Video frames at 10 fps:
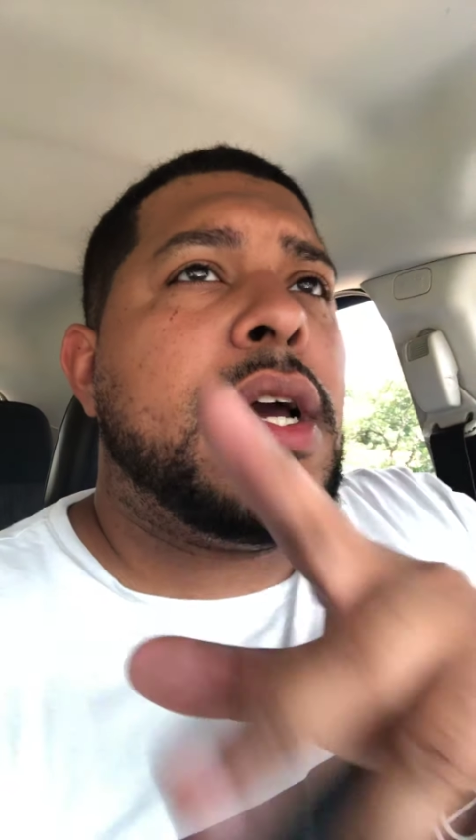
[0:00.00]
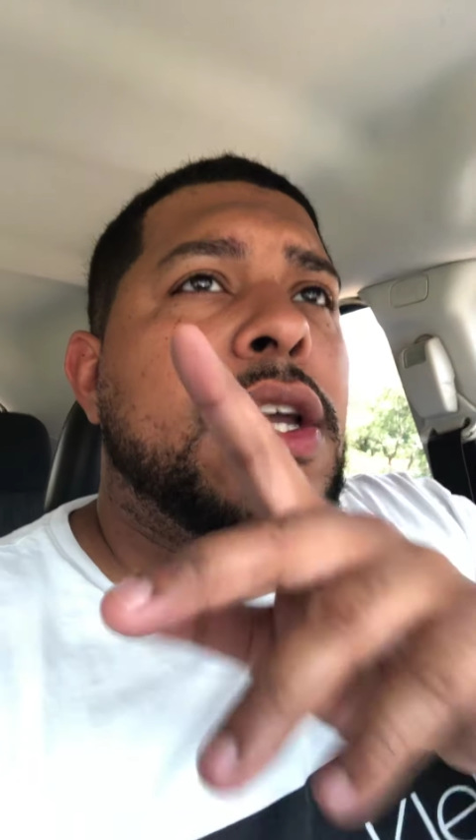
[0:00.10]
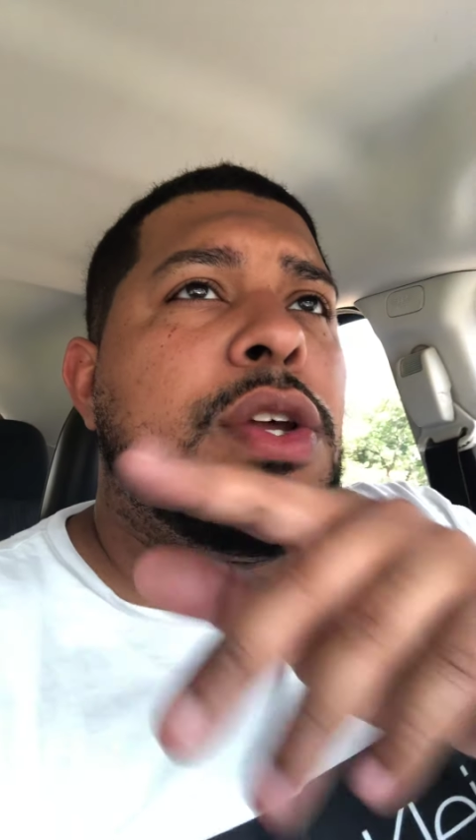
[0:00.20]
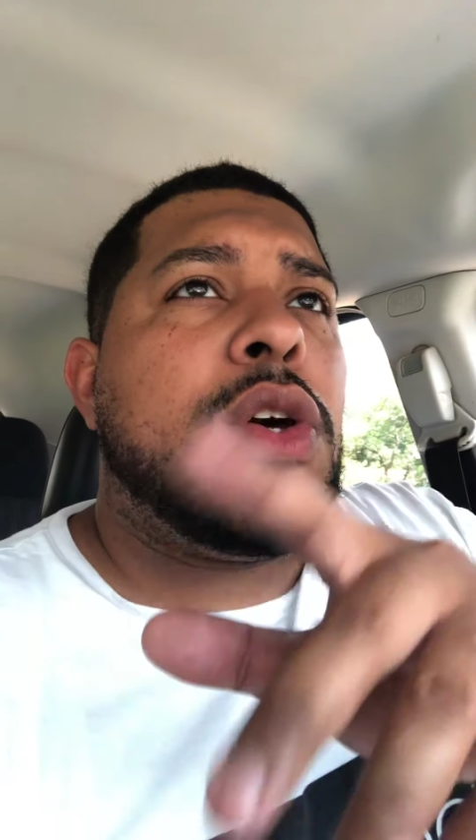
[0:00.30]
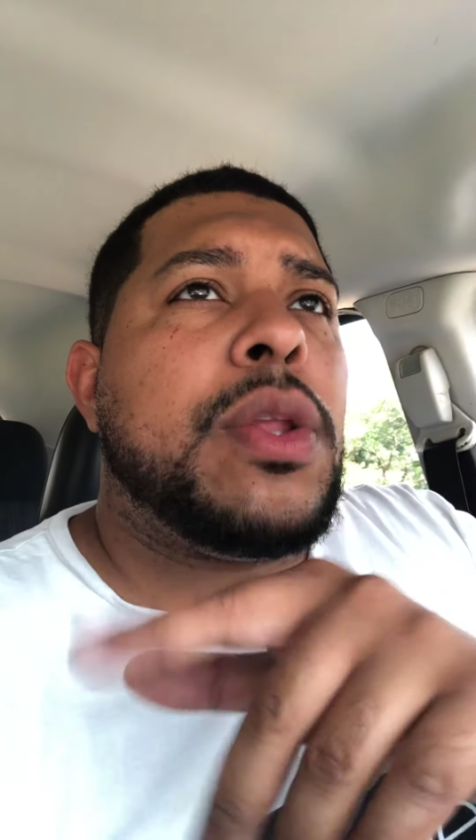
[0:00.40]

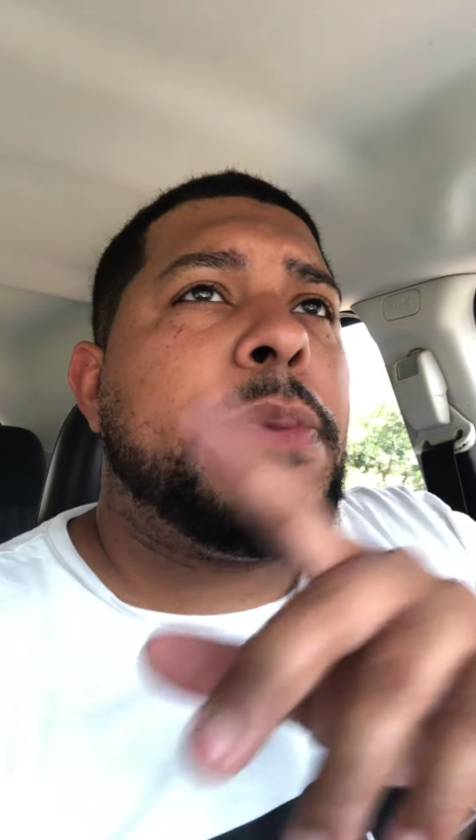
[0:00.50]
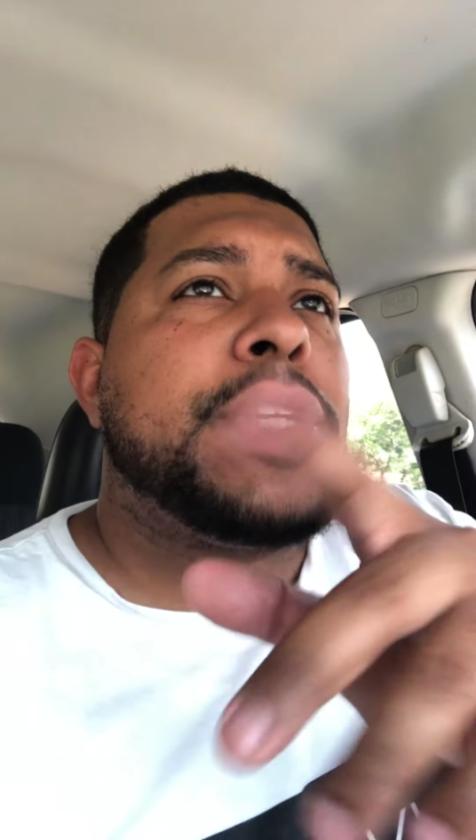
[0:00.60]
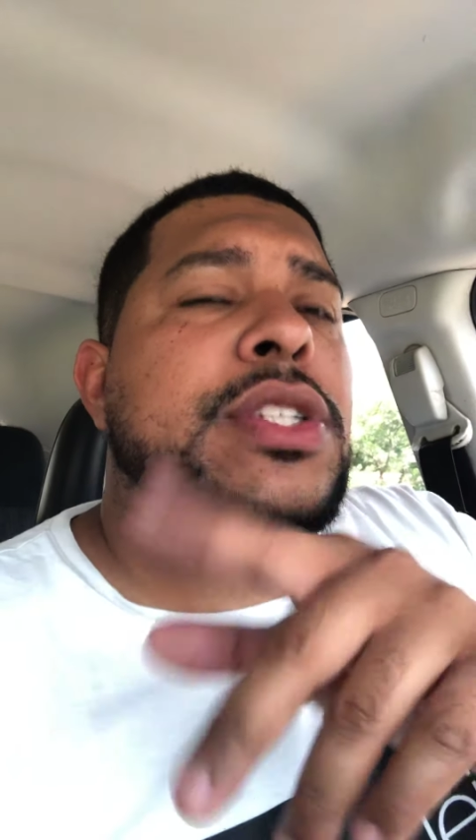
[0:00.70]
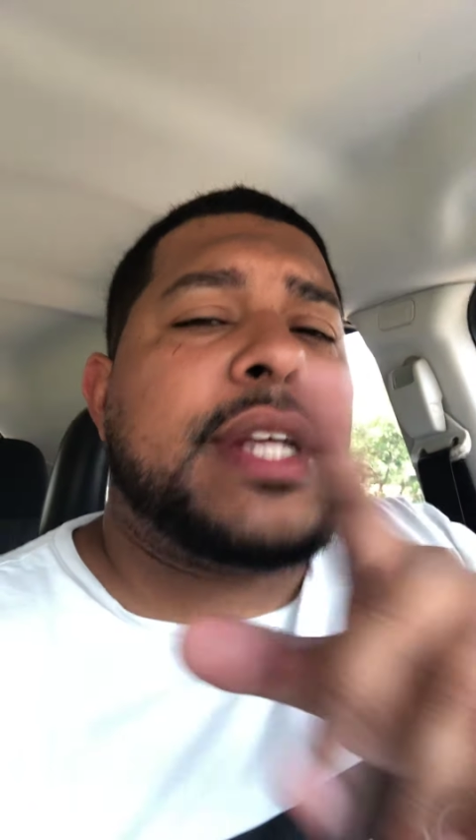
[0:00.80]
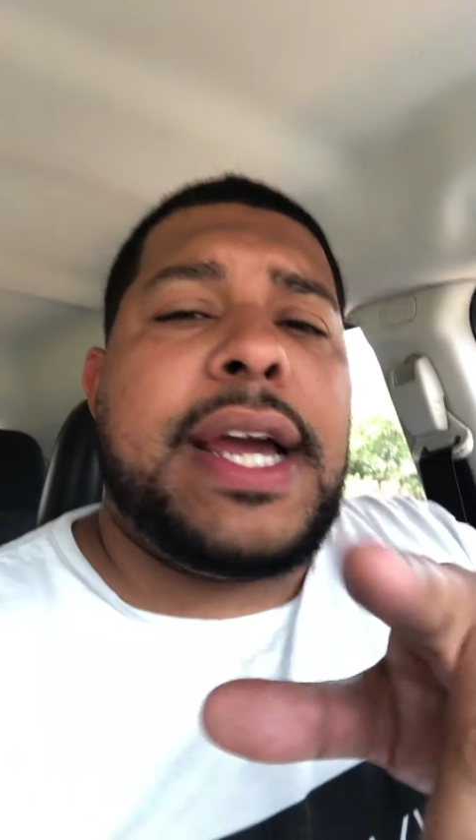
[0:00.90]
you know, the
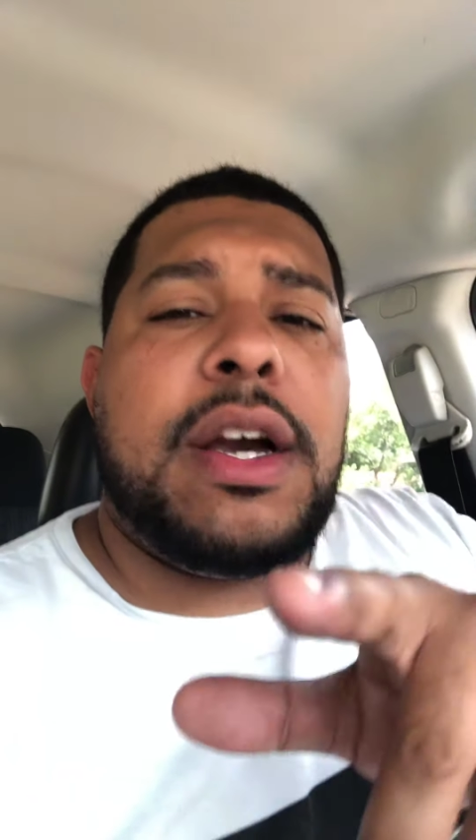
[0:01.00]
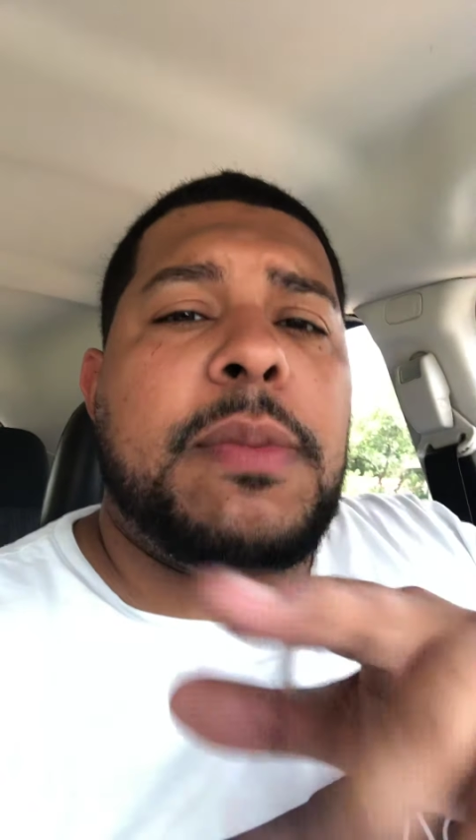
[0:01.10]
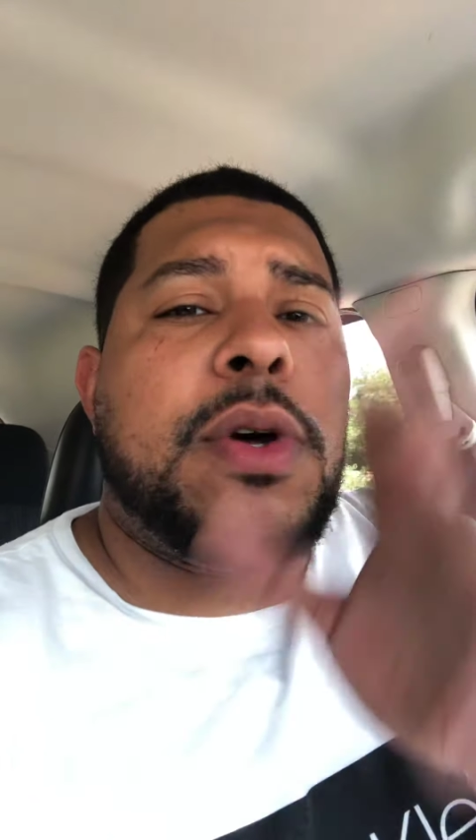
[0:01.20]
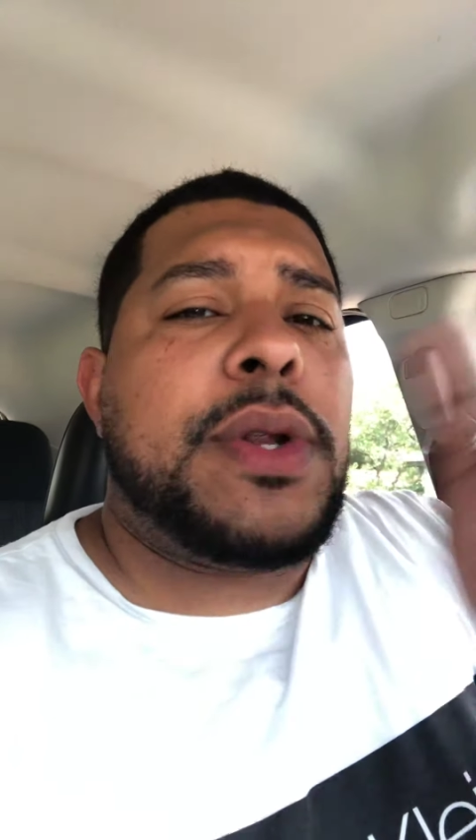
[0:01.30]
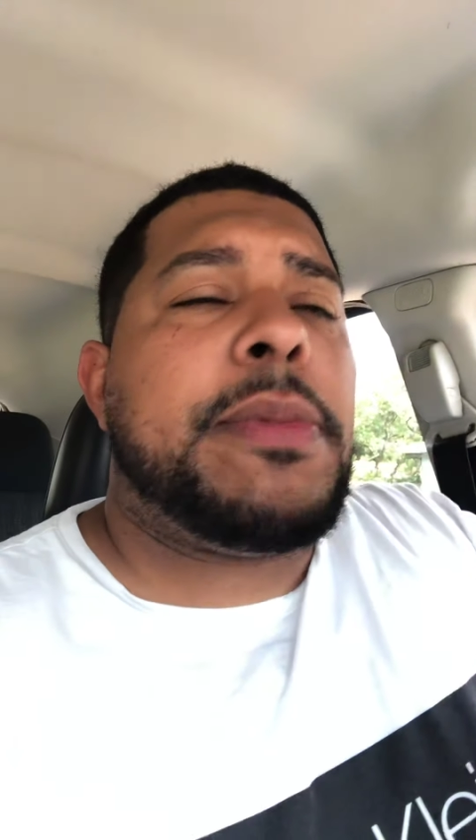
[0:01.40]
pictures that I uploaded,